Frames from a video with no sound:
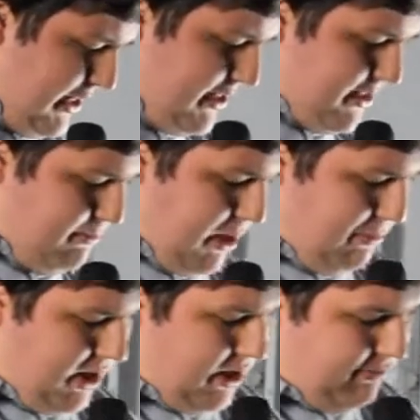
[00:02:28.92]
is, my
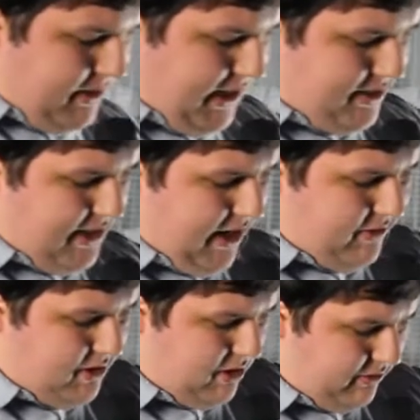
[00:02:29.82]
mom likes to
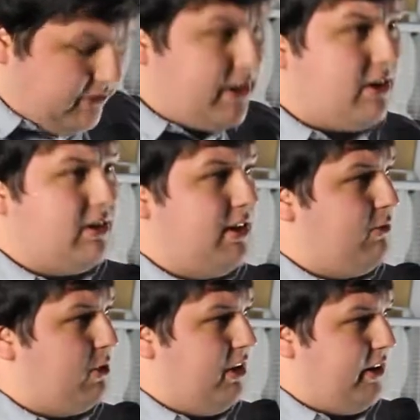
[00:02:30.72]
have us all for dinner.
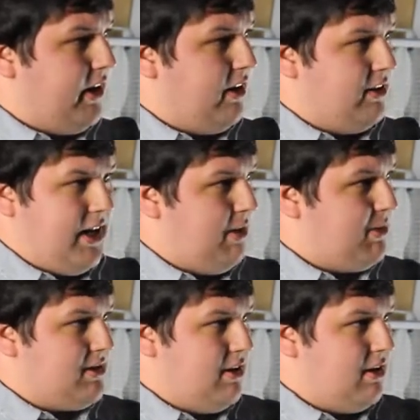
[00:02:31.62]
If we're all there, you can't
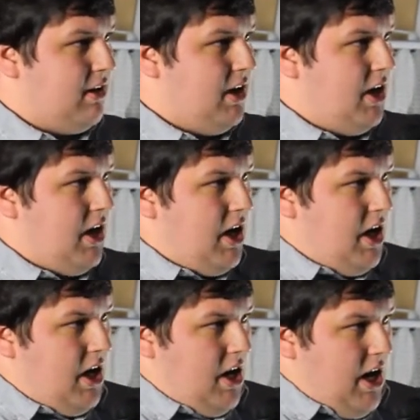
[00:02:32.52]
miss dinner.
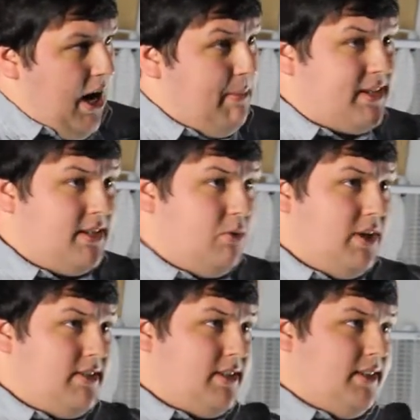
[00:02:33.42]
I missed it
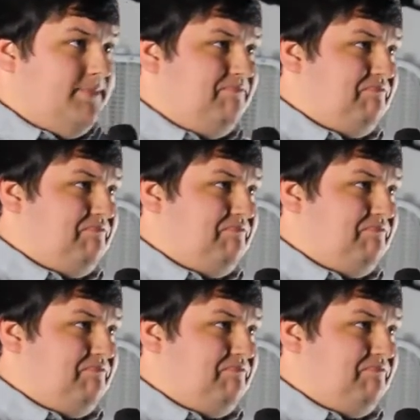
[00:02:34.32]
once.